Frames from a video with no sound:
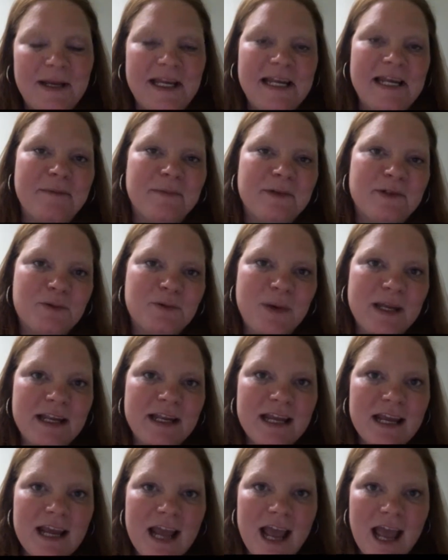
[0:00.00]
My name is
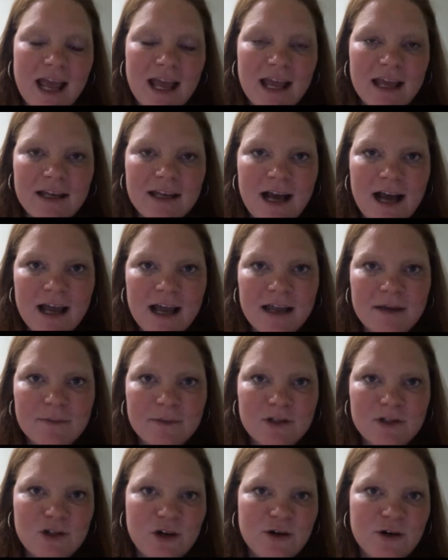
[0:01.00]
Whitney, and I am
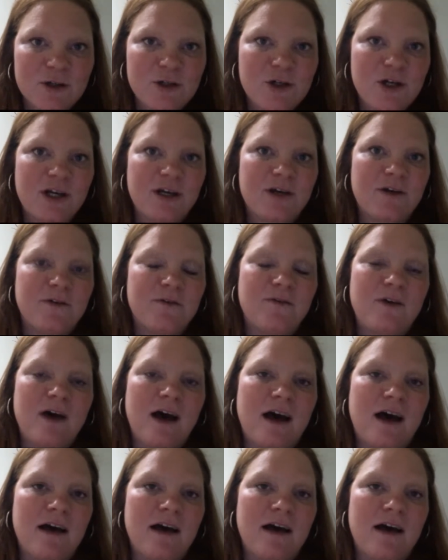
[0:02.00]
in charge of